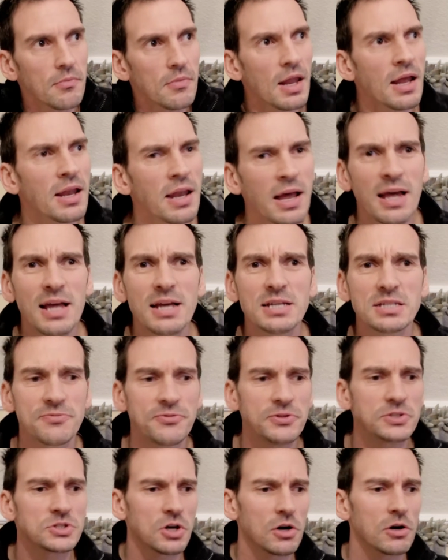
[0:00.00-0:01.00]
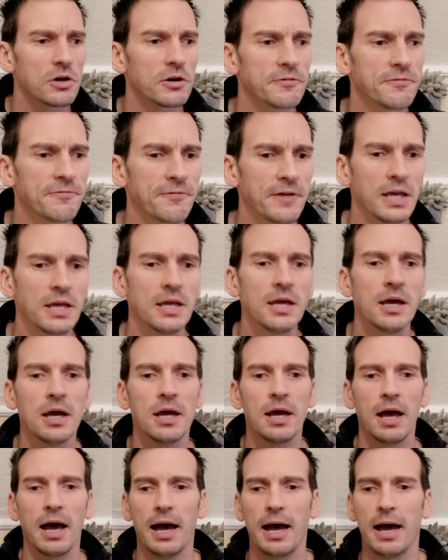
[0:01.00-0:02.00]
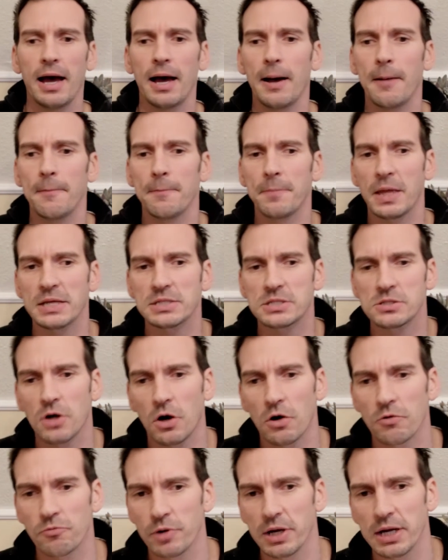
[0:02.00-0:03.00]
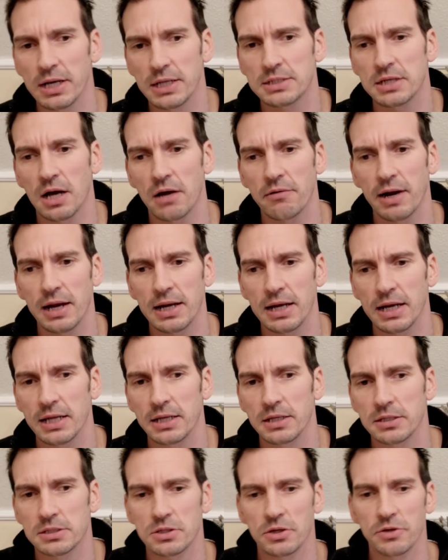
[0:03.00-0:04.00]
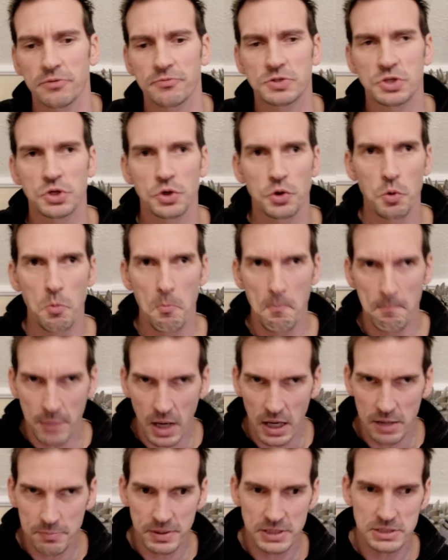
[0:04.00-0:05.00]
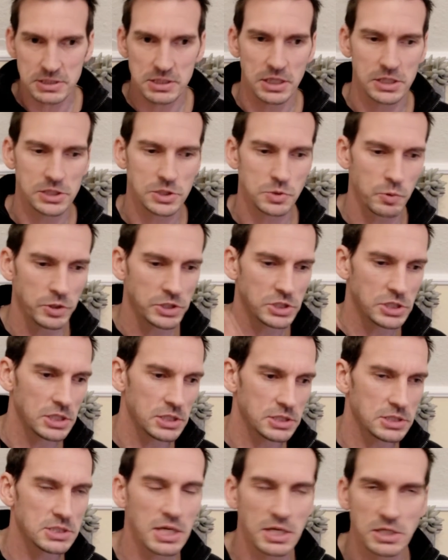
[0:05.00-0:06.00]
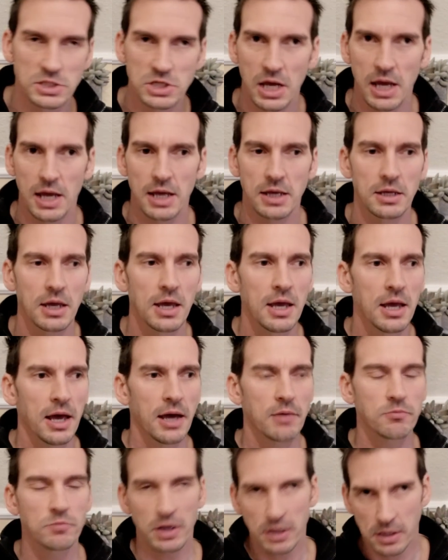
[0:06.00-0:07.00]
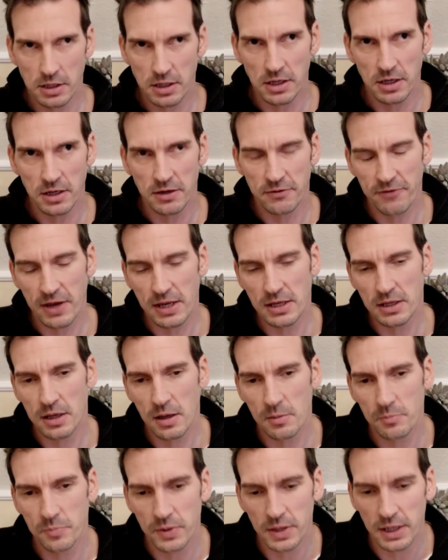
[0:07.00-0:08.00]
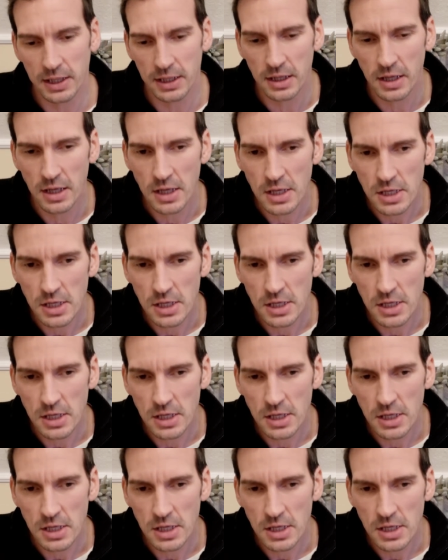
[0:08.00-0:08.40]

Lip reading: And as photography, that's not really directly sort of to my business, which is DJing and running an event company.